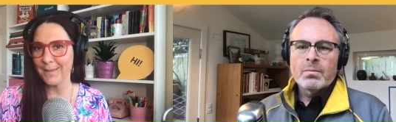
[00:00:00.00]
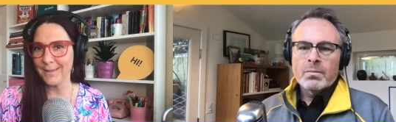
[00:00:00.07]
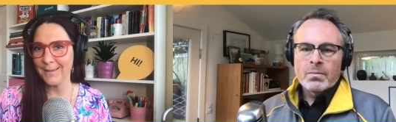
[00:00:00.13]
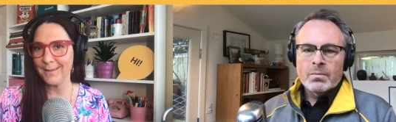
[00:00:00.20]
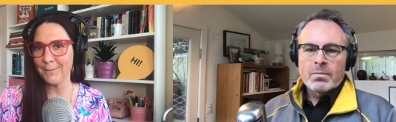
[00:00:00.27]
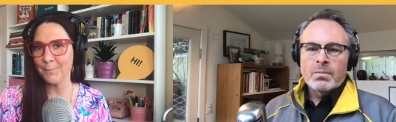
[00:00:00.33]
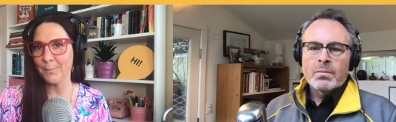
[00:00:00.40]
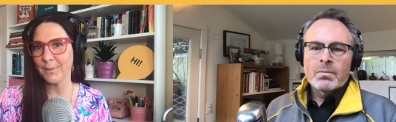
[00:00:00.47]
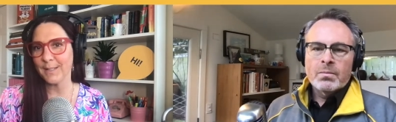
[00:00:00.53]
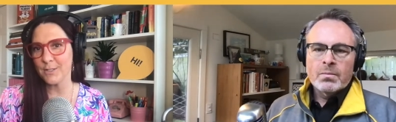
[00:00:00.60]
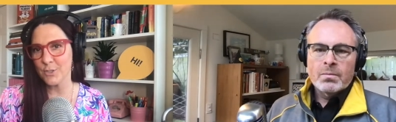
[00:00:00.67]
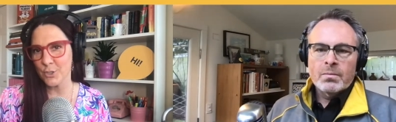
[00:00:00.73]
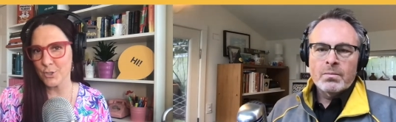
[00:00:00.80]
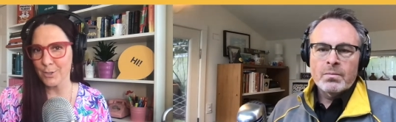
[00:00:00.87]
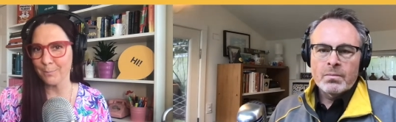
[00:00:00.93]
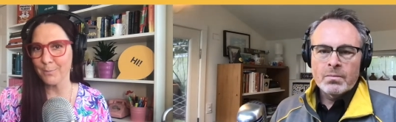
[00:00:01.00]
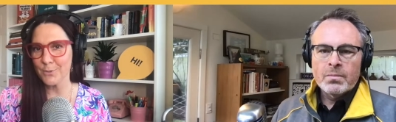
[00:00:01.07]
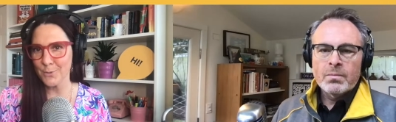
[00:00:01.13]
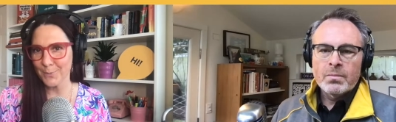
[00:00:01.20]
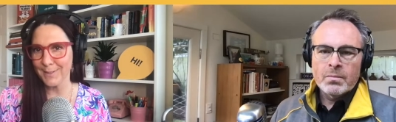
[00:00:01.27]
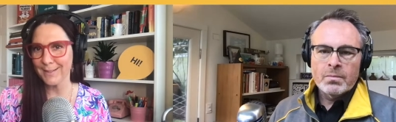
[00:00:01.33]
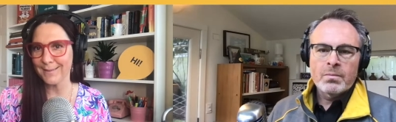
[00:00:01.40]
Speaker 1: the relationship
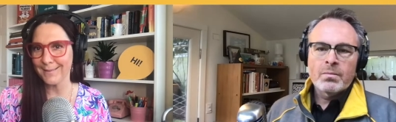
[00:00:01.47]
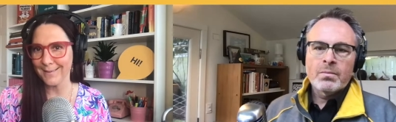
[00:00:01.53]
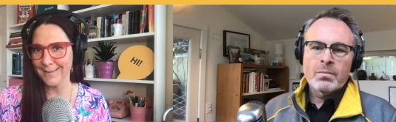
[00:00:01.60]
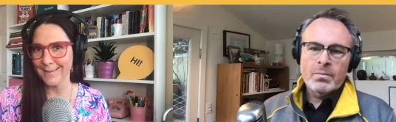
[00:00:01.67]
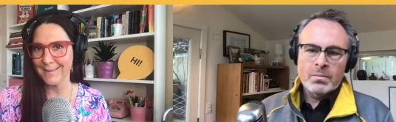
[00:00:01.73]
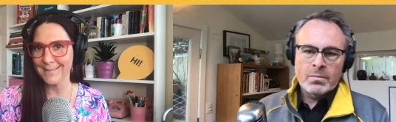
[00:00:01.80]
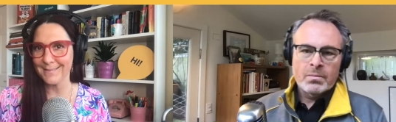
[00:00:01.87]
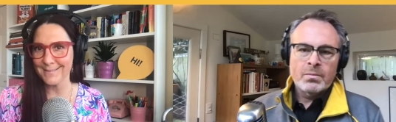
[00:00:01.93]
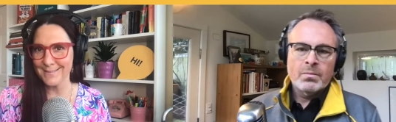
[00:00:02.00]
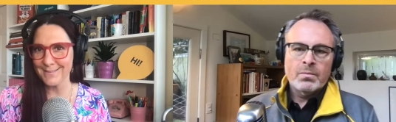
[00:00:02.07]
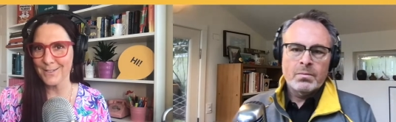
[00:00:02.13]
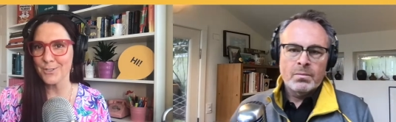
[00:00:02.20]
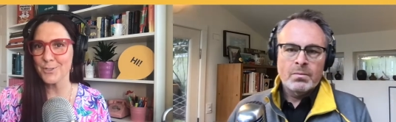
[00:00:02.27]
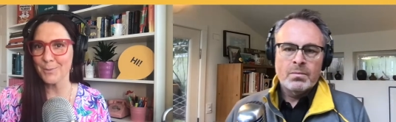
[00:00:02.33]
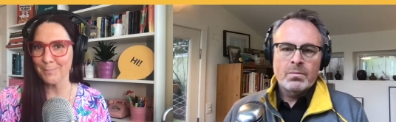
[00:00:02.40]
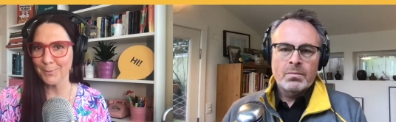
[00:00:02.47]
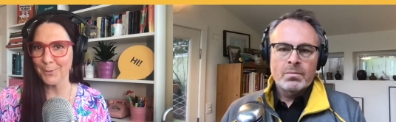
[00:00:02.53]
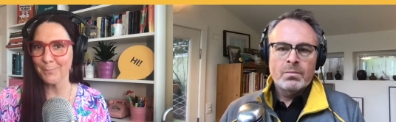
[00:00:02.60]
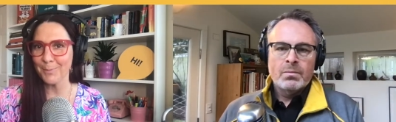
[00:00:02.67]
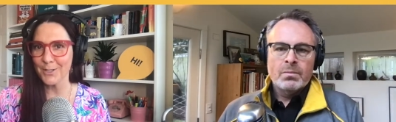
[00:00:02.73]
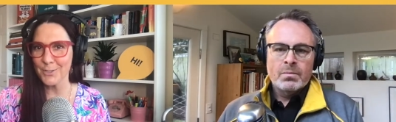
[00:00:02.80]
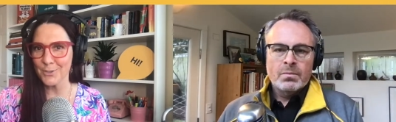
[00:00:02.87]
between uh, Sinch and
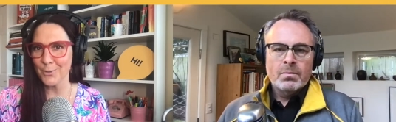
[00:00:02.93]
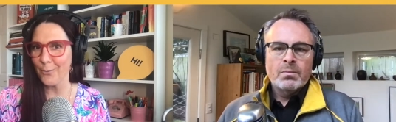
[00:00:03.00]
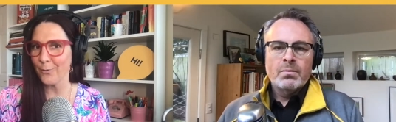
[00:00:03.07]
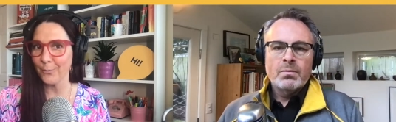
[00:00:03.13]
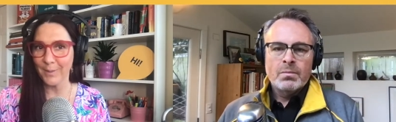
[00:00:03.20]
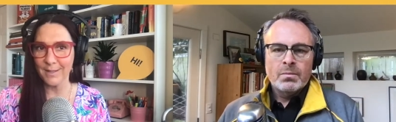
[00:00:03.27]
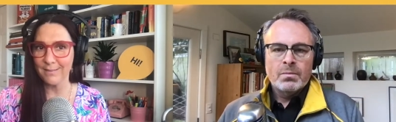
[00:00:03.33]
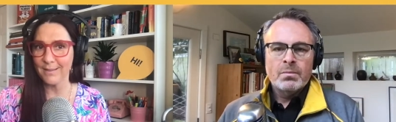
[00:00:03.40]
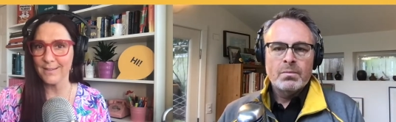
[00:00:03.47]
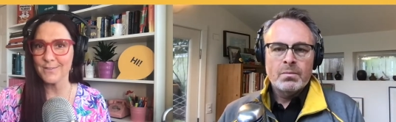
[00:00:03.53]
Bloomreach and all the great